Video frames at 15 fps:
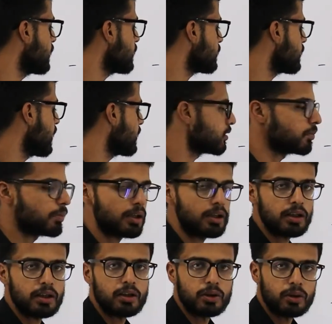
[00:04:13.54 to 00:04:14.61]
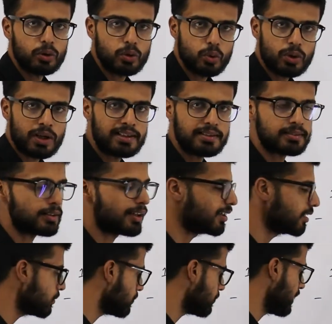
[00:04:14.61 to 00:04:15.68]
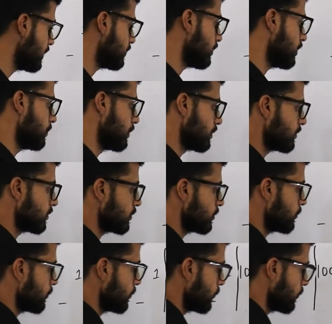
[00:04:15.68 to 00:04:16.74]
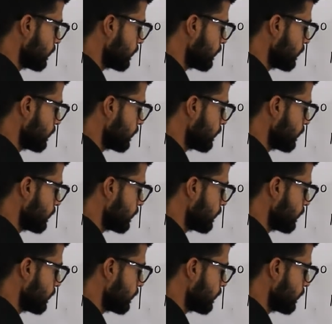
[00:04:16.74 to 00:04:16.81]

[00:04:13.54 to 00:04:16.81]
this decimal to right side by 3 bits.